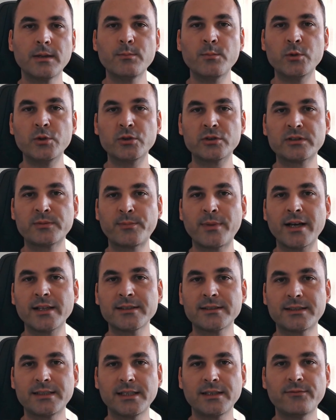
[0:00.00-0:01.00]

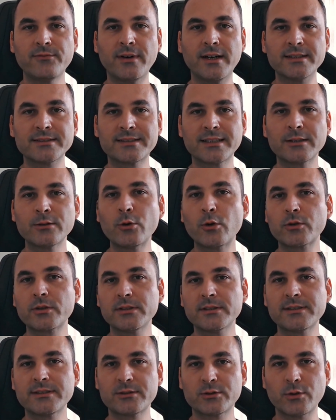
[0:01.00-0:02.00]
municipality wants
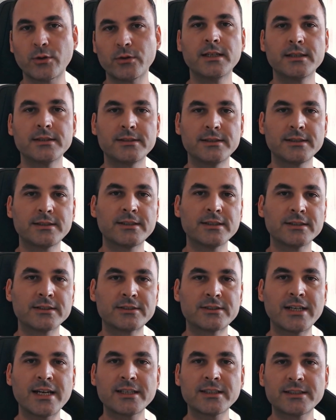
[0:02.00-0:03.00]
local stone. The
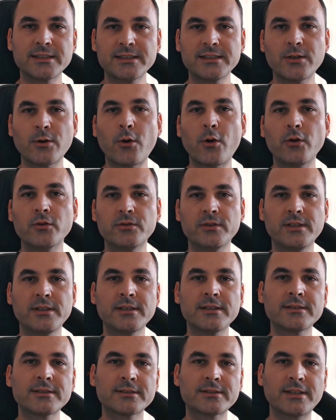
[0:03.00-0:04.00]
contractor
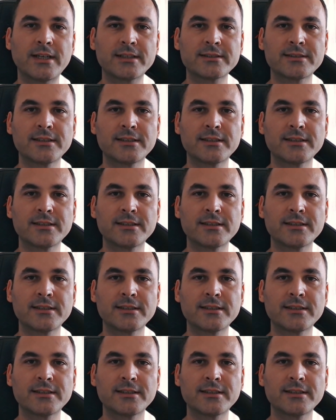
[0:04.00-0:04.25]
only stacks